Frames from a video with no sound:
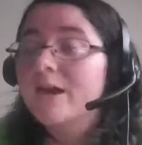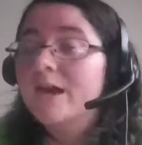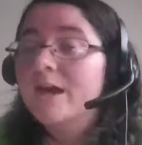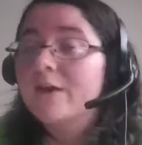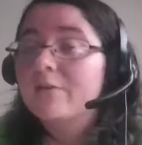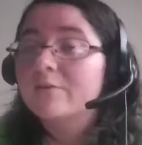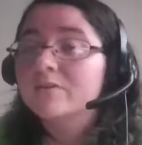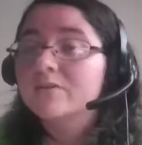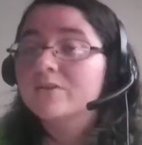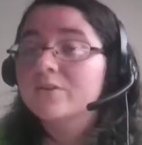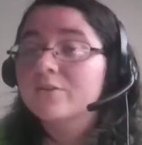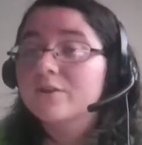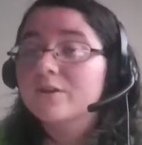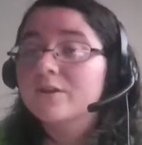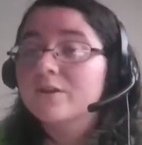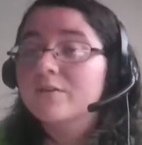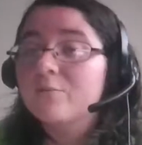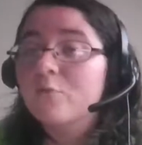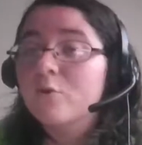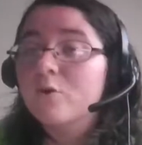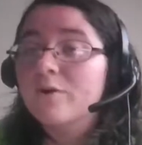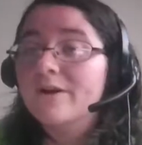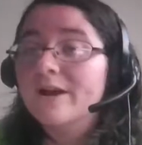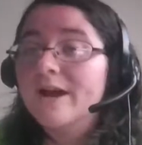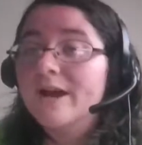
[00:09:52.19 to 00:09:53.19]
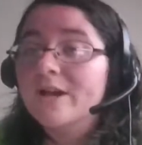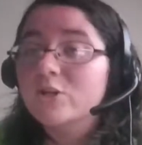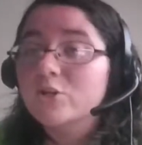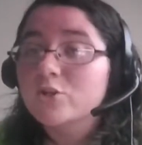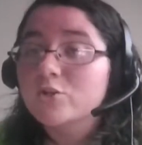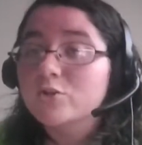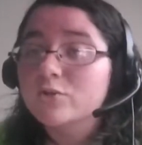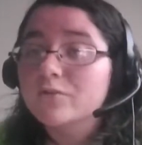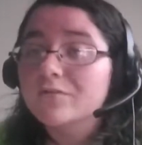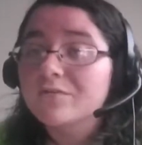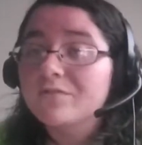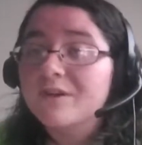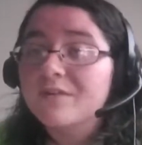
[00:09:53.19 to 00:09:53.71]
It was only a more
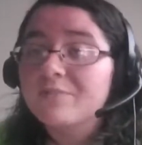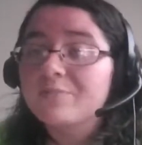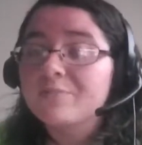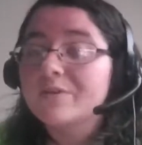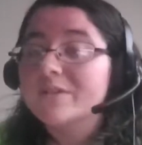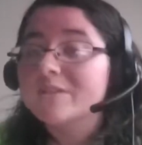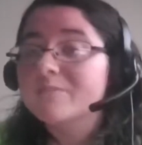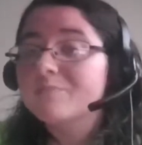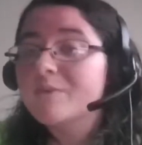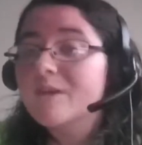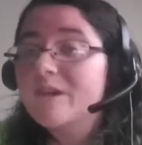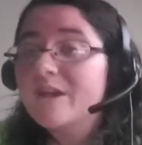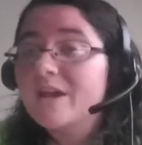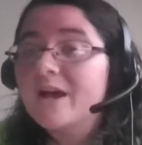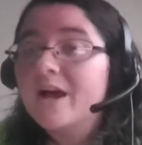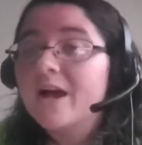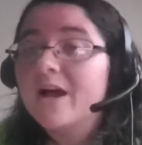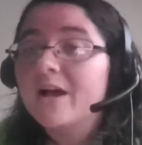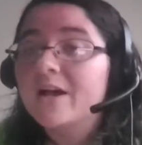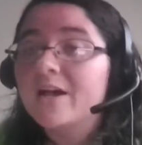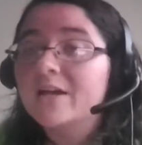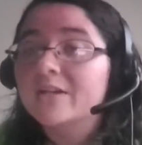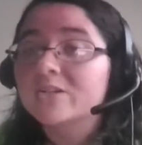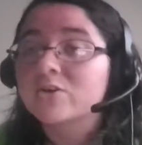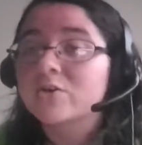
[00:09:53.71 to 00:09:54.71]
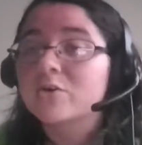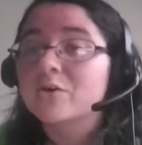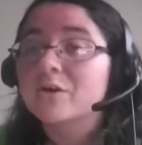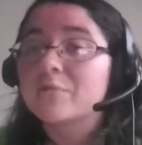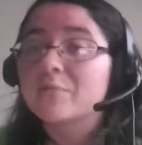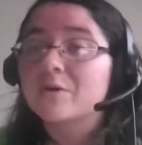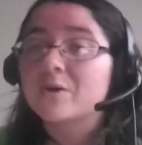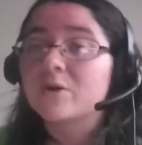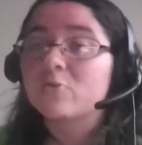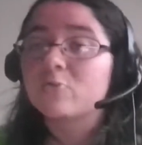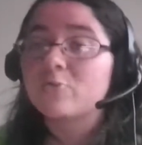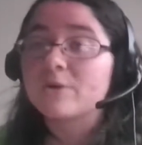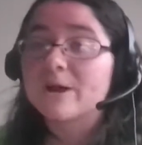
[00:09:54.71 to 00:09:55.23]
natural fit, plus Peacock has already
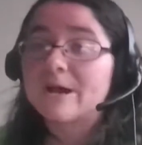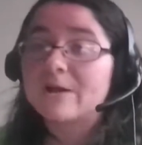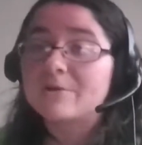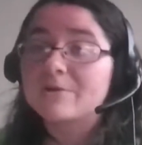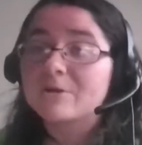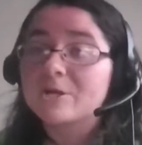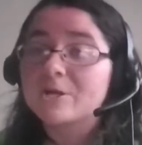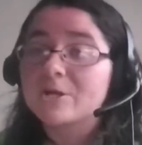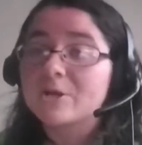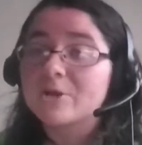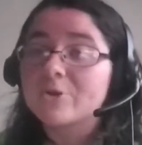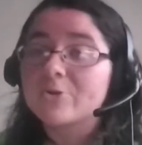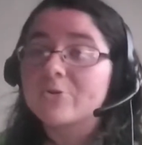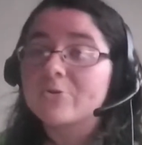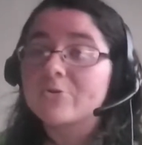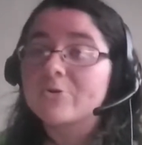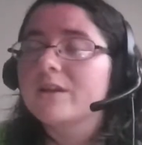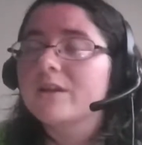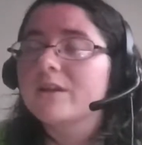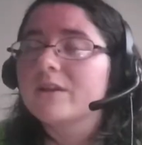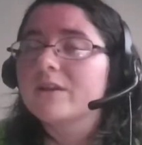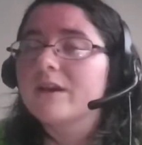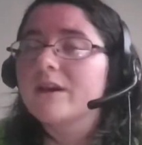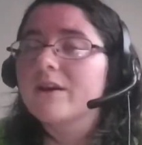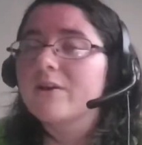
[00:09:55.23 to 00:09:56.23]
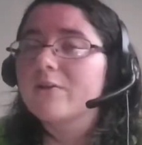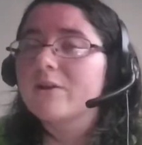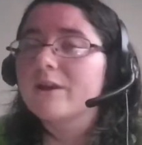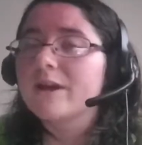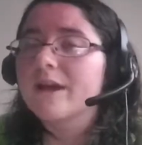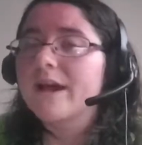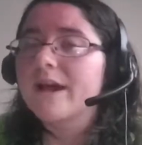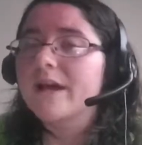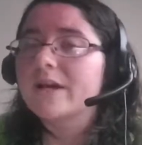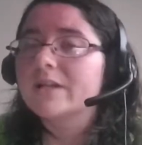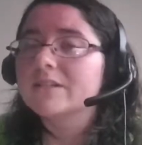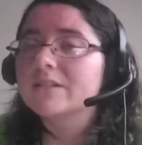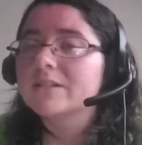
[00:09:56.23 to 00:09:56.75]
been around a year. They already
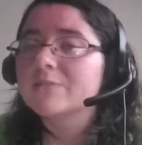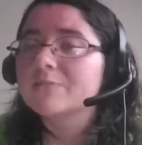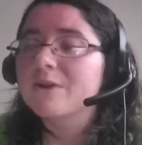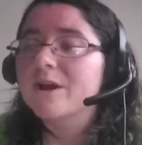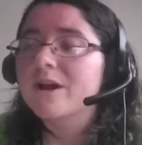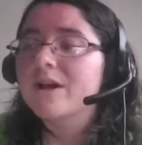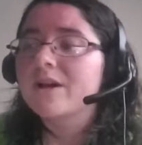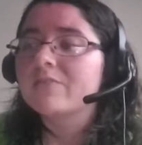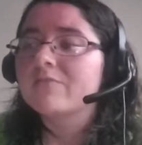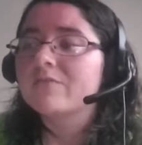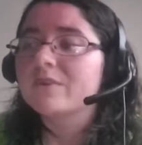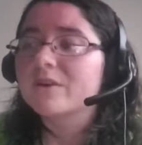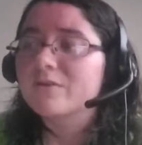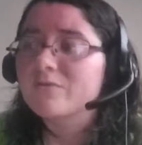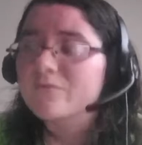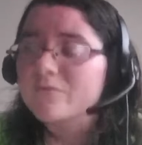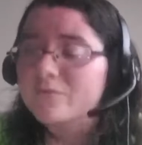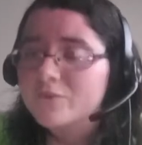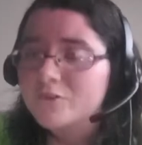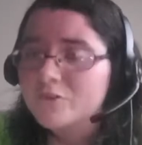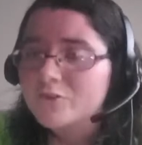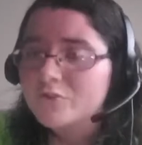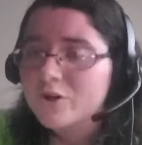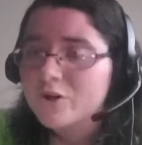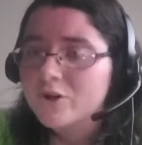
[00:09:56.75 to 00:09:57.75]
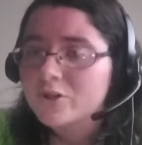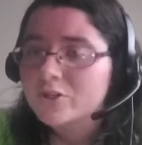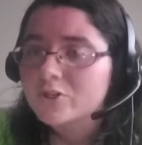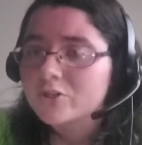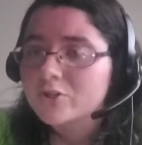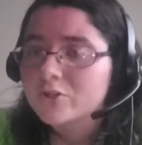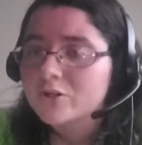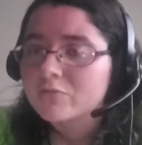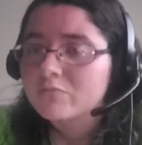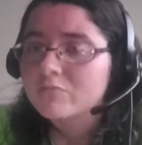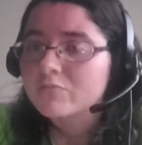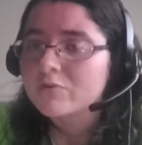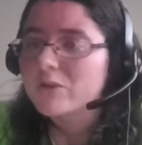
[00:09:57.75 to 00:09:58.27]
had some kind of
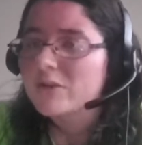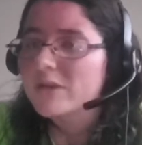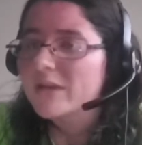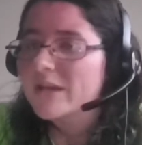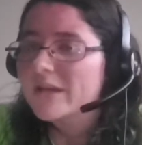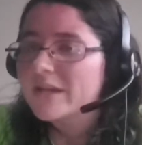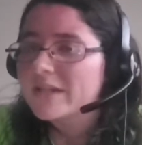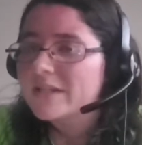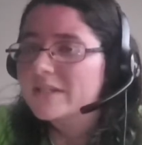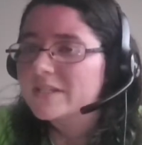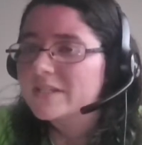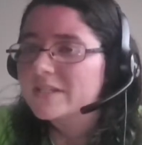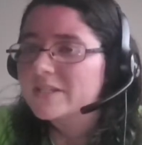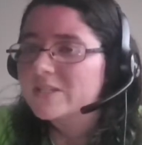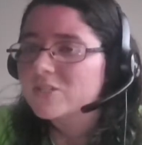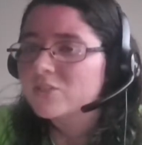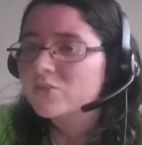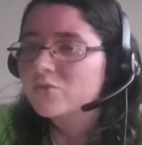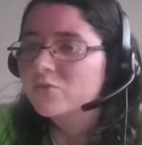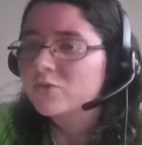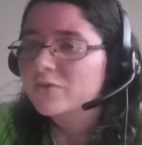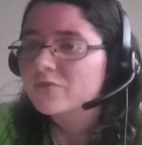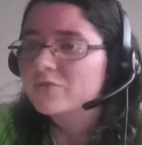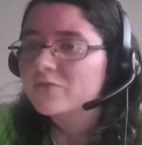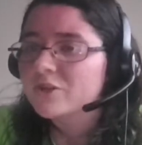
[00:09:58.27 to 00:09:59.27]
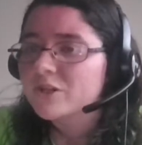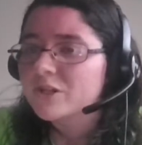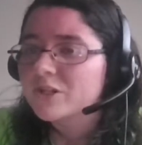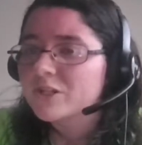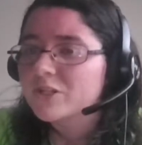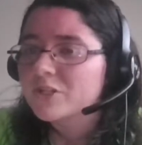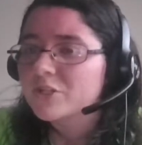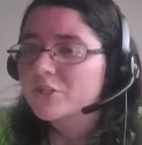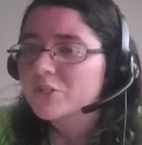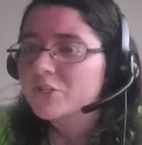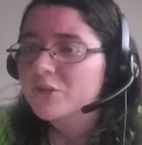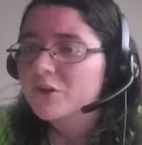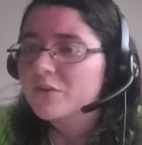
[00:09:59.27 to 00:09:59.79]
infrastructure in place to sort of
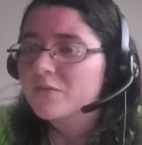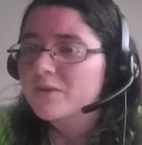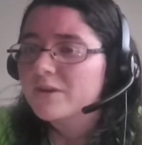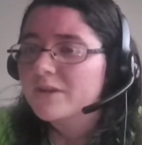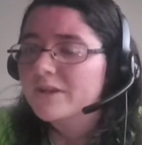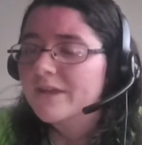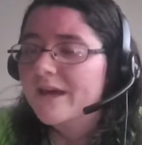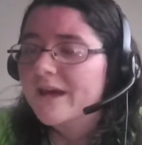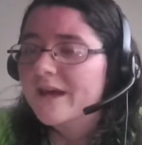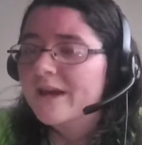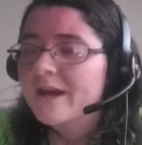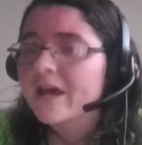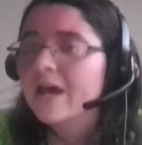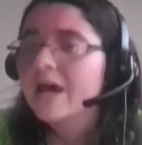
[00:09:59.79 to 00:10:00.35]
transition over to that.